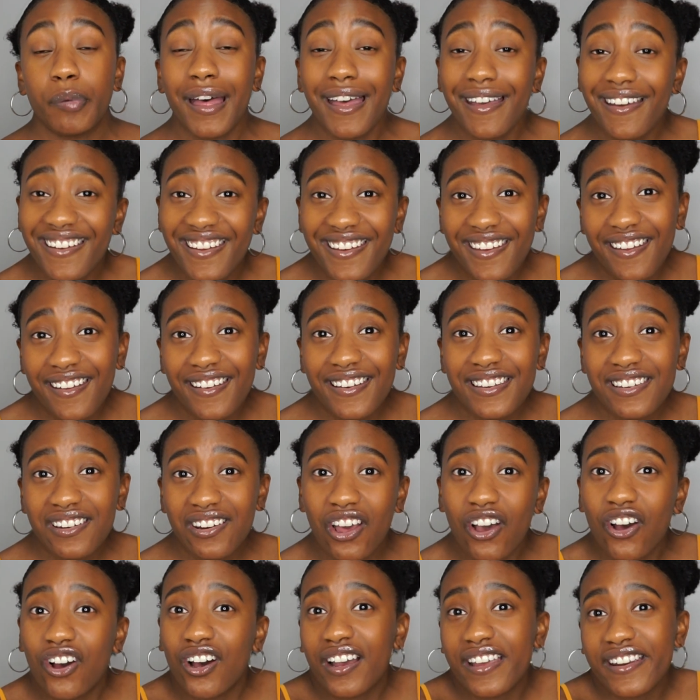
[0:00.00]
But, you
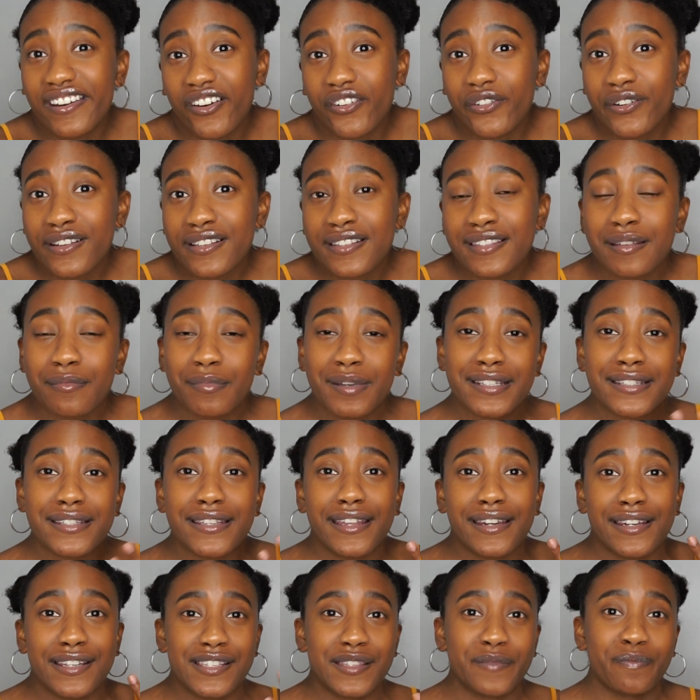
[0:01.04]
know, I notice that my
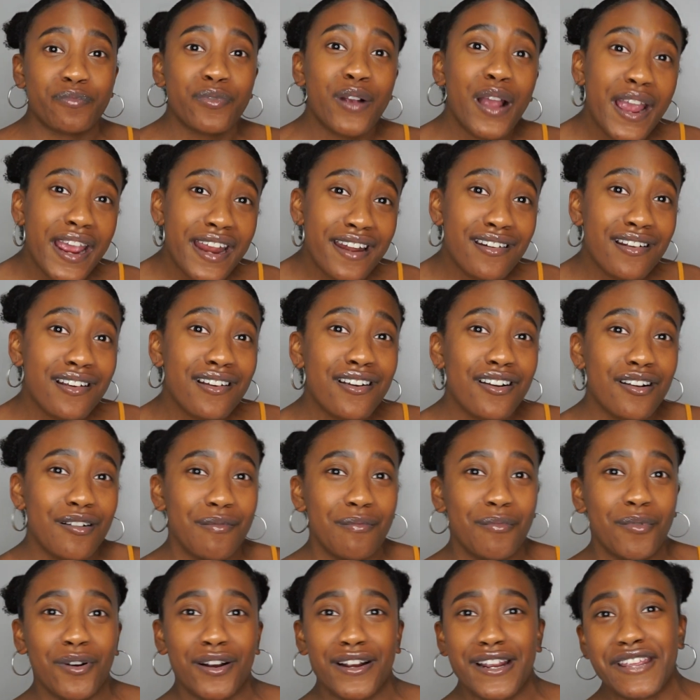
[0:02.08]
skin is brighter,
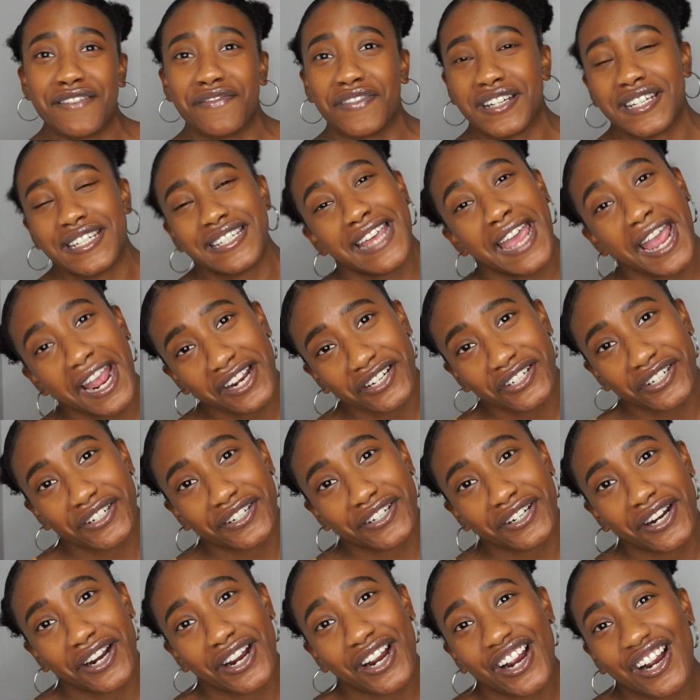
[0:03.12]
more even
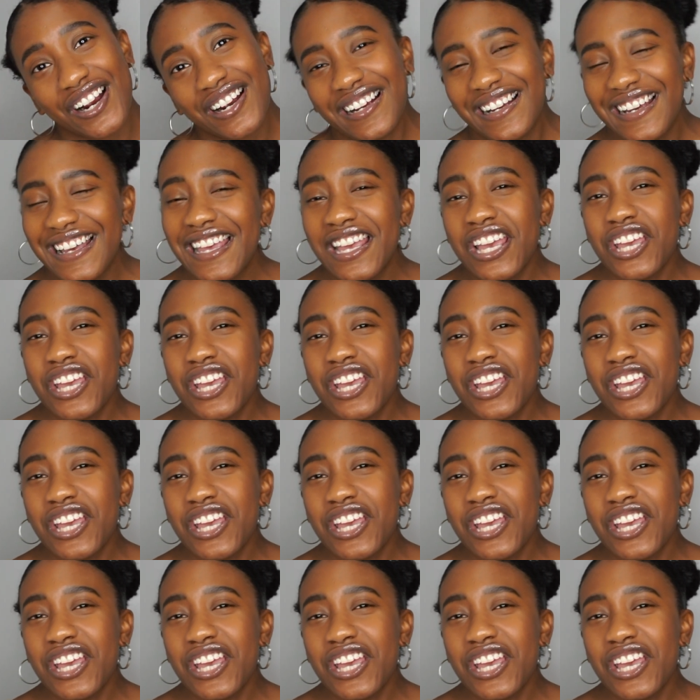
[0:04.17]
texture.